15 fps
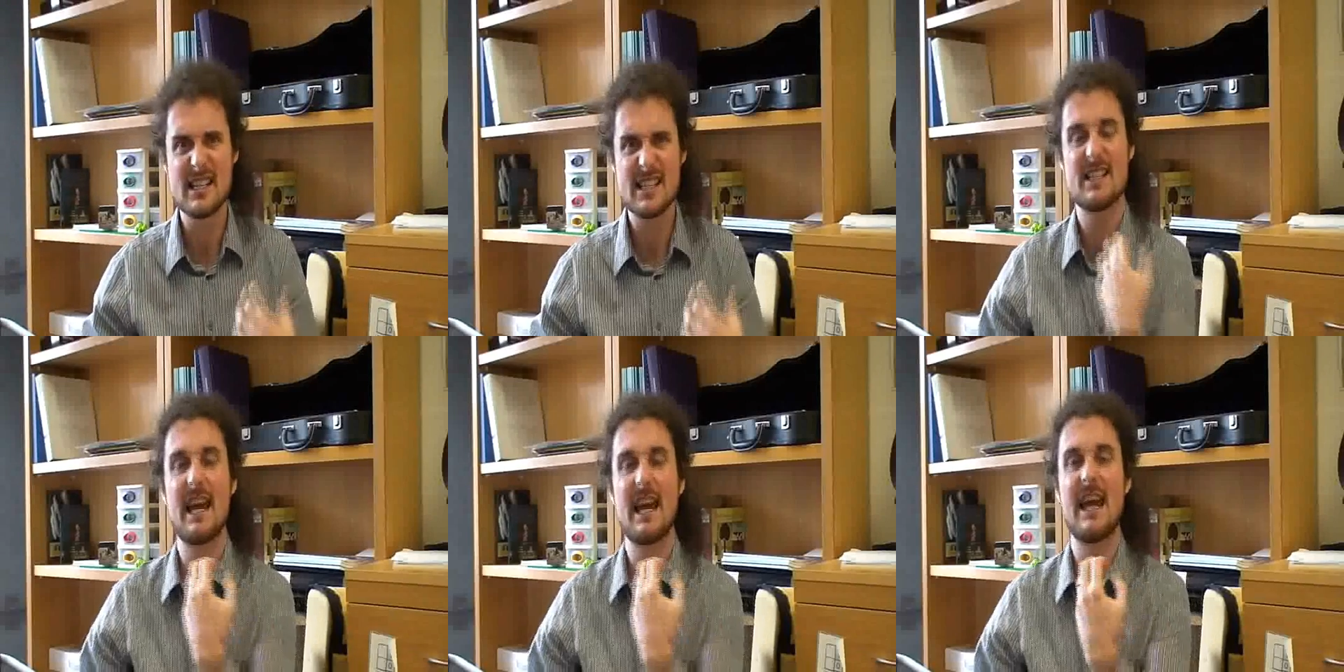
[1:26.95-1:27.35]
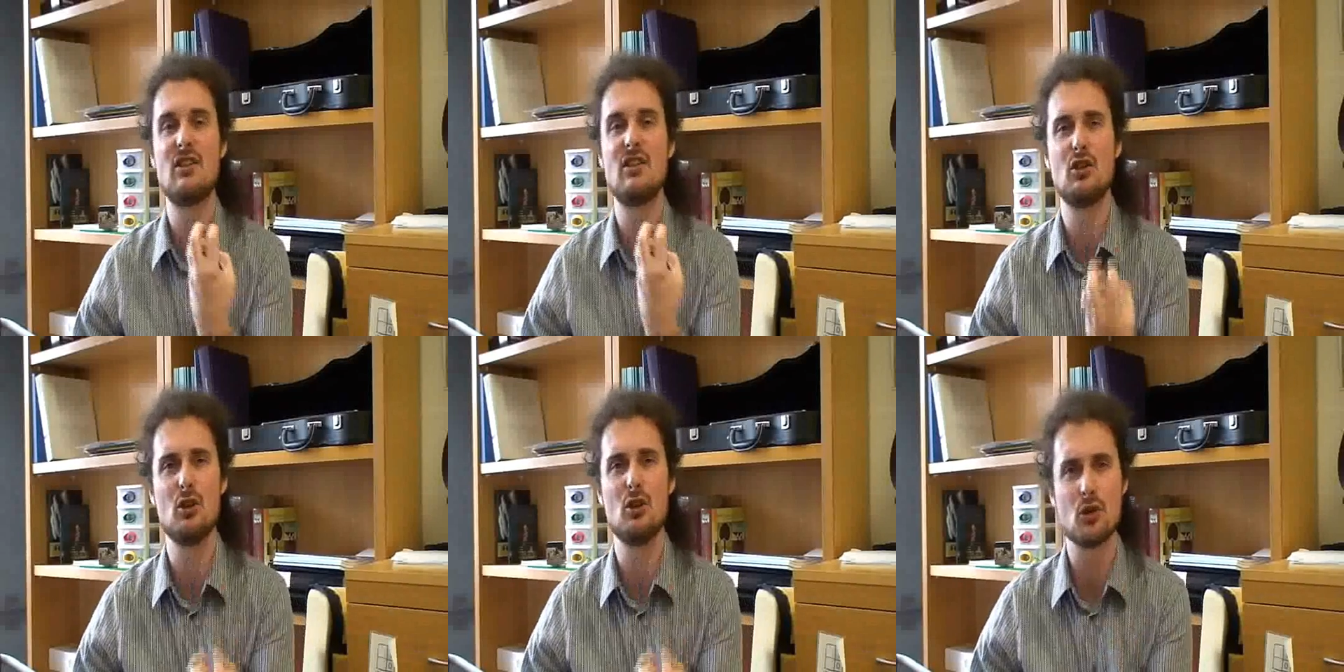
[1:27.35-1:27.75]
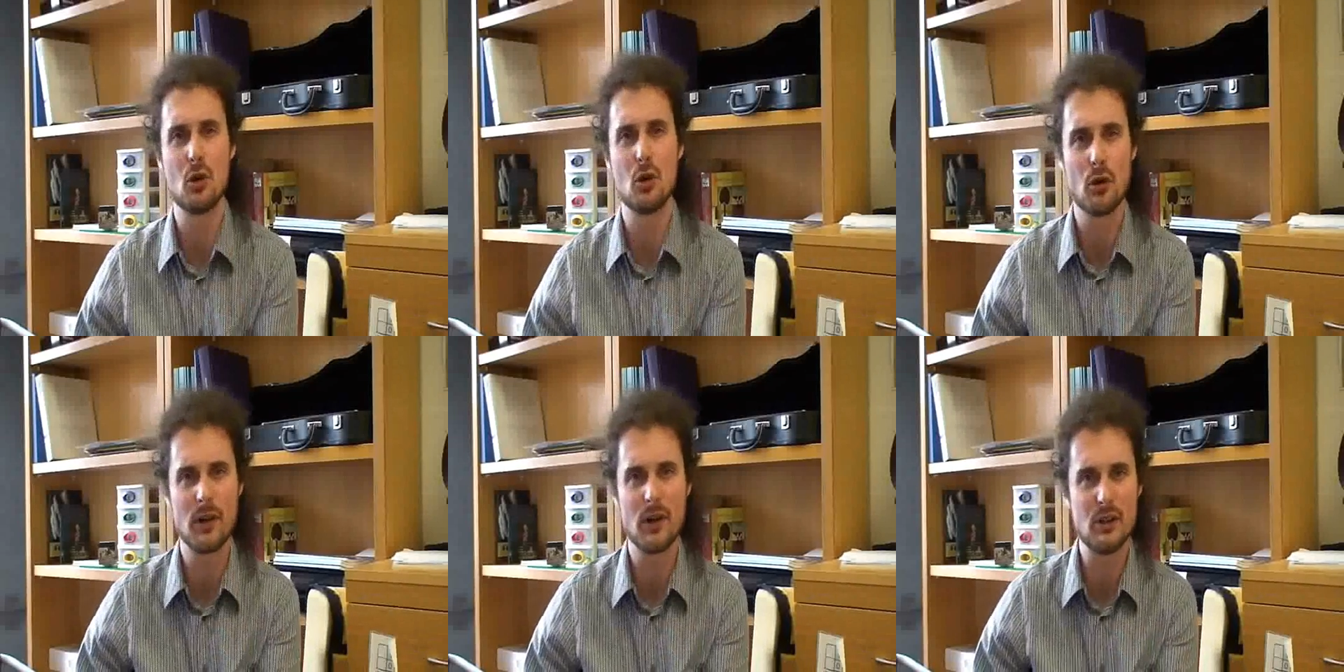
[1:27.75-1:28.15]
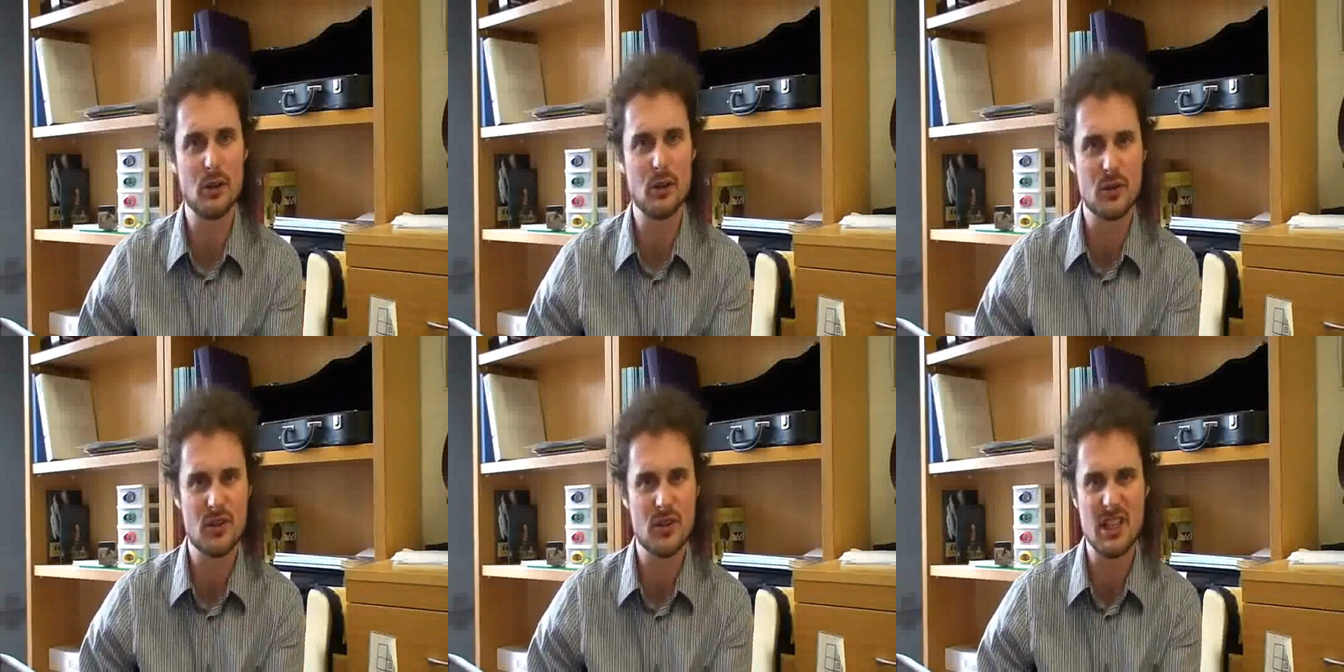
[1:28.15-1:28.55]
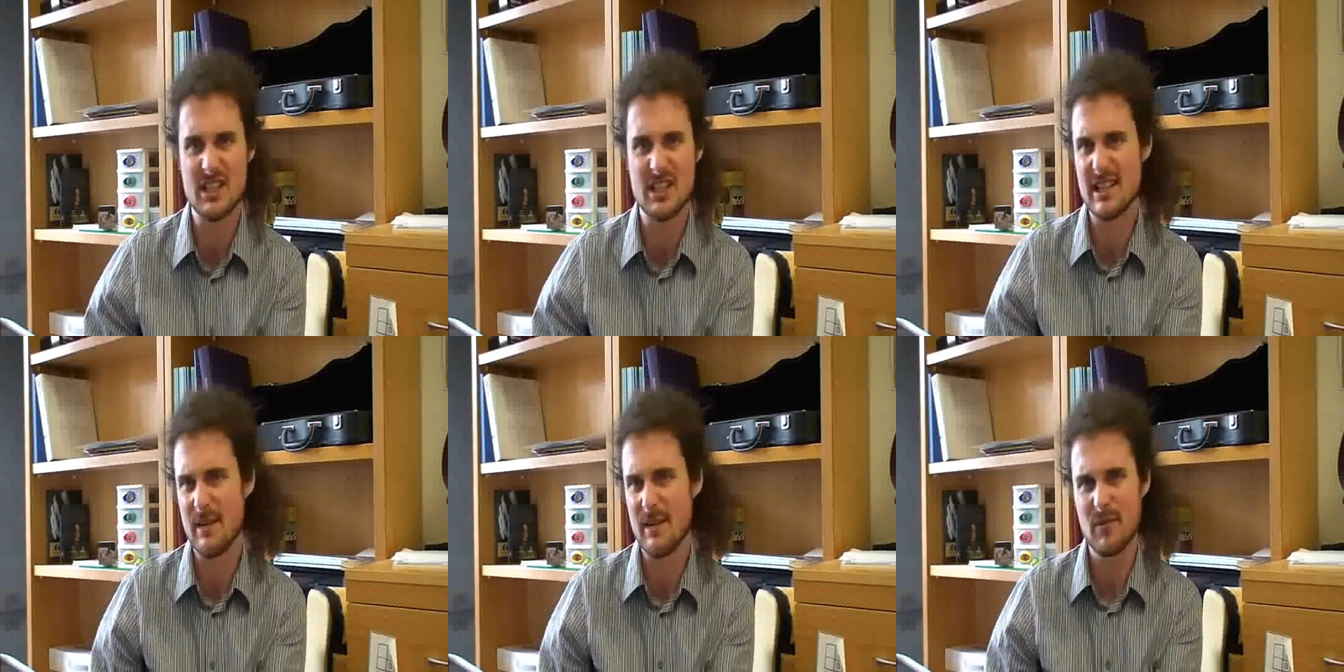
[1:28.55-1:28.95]
say, the tutorials
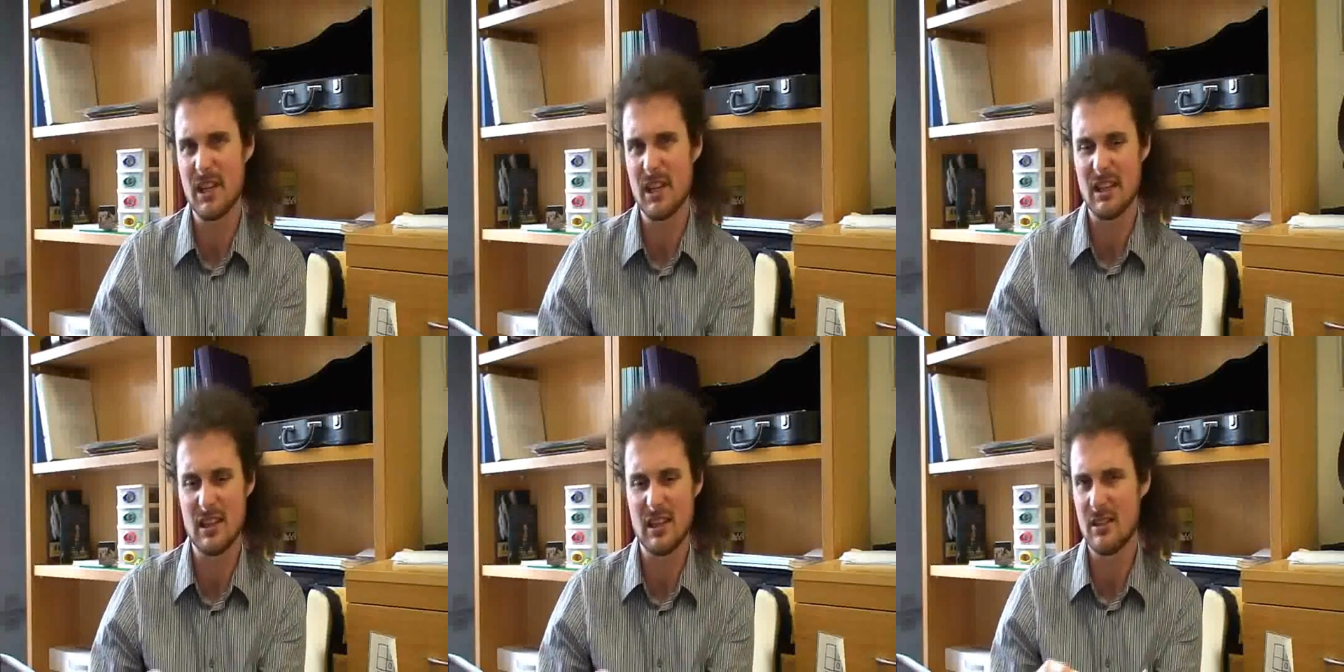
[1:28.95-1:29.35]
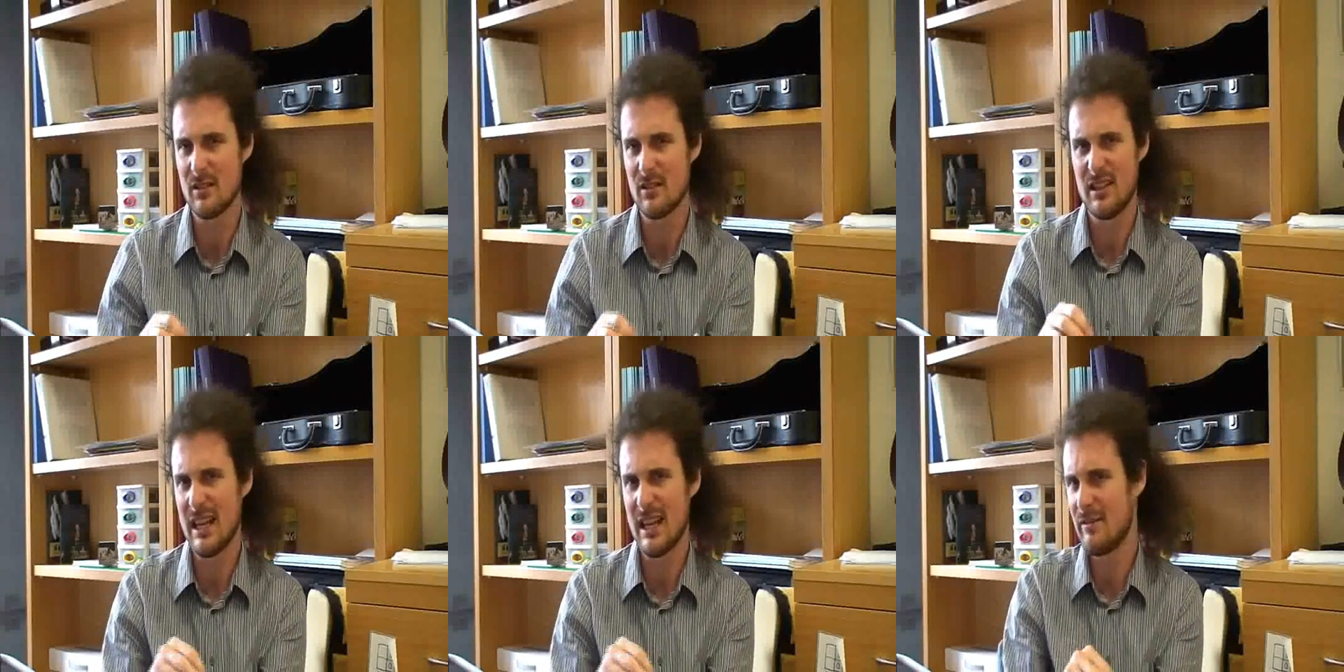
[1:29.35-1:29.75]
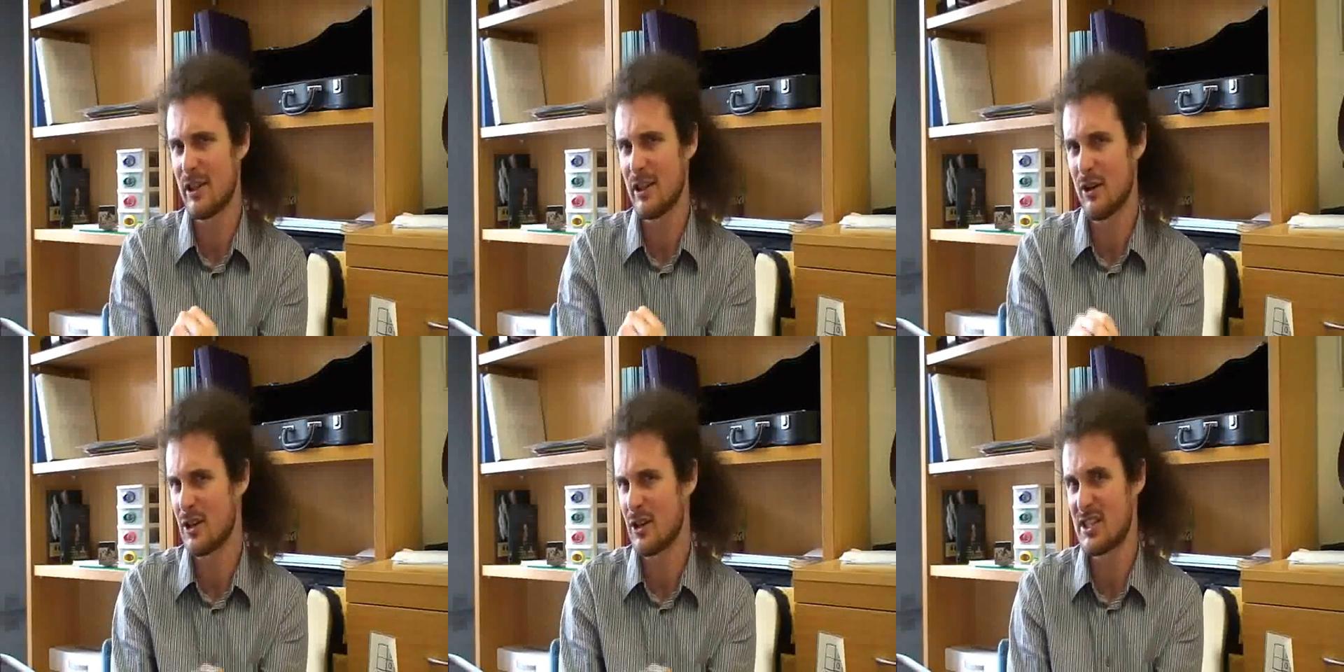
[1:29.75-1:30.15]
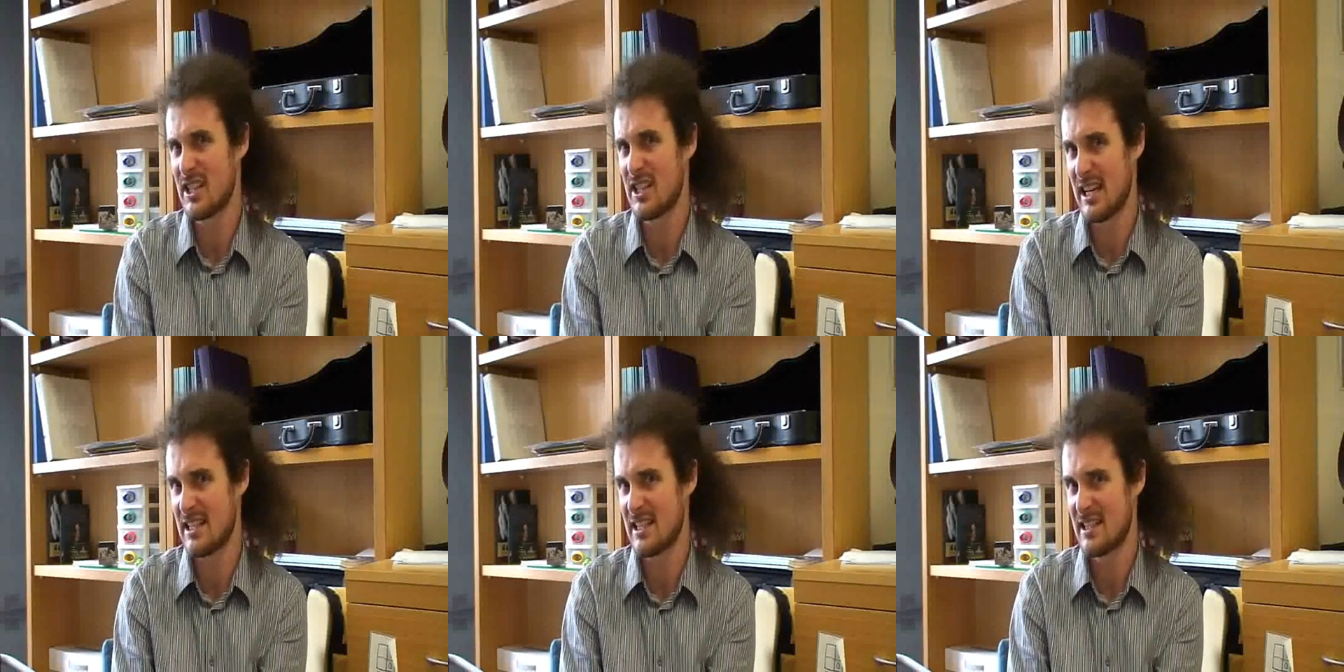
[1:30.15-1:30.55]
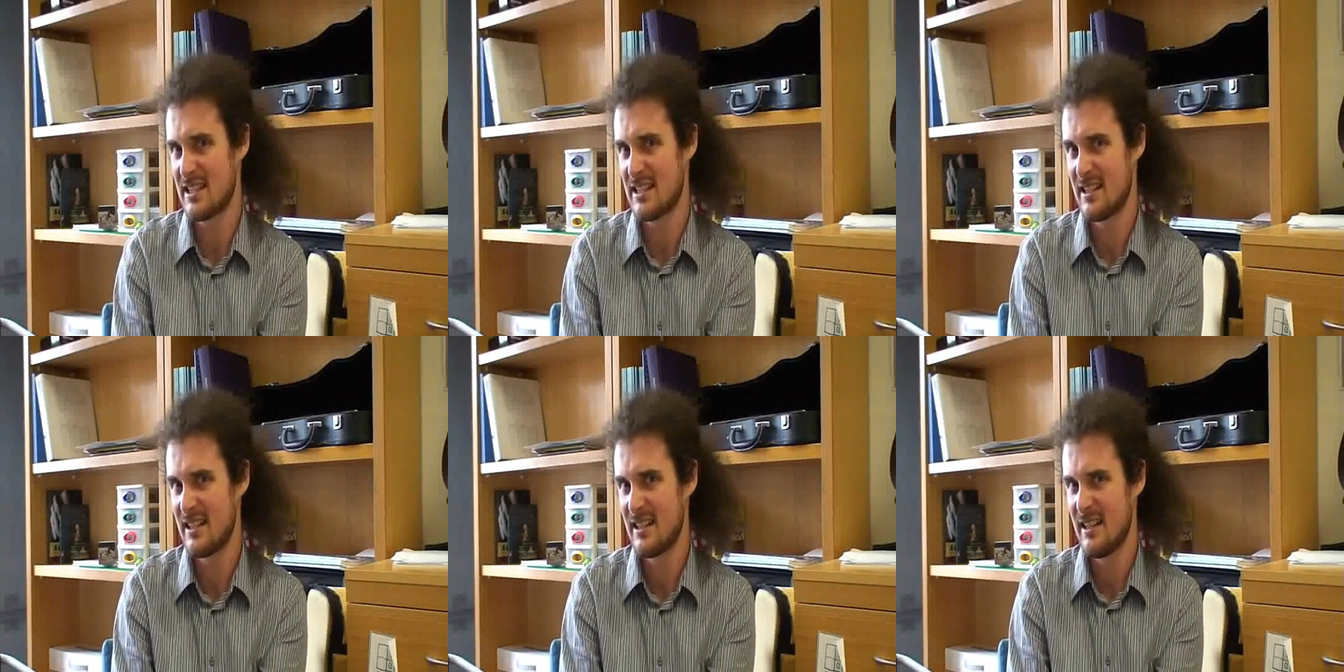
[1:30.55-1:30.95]
did something that never got
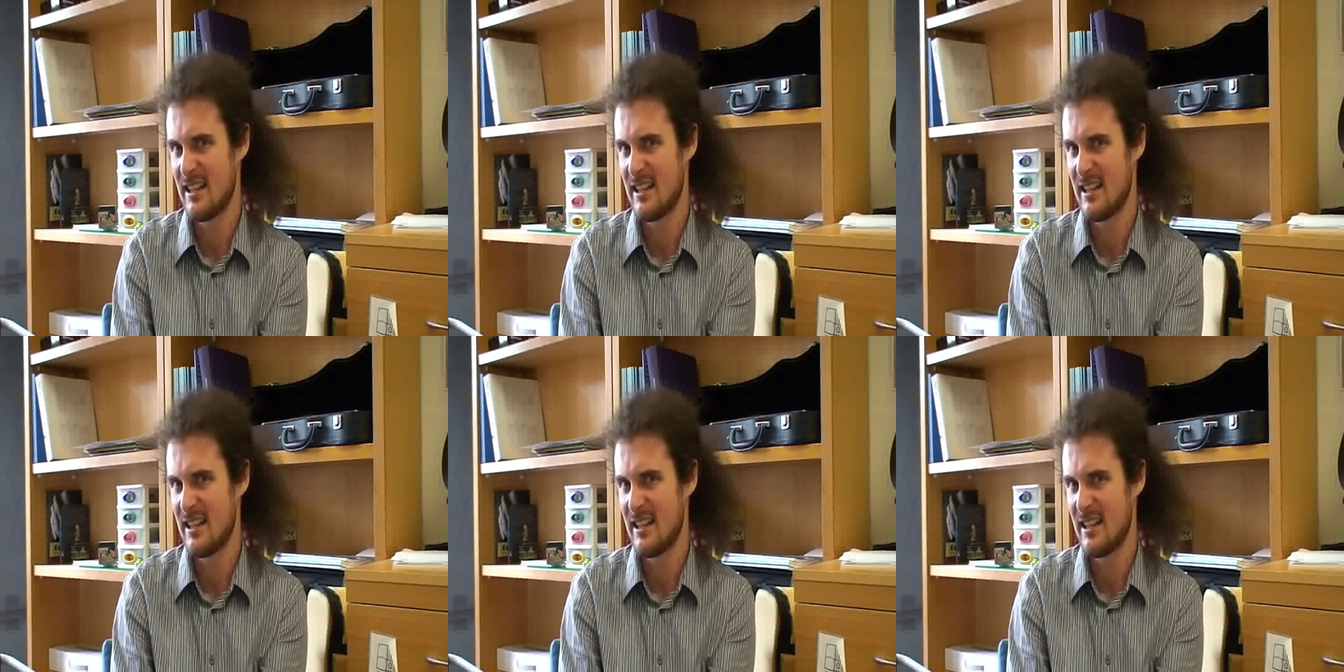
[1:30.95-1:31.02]
assessed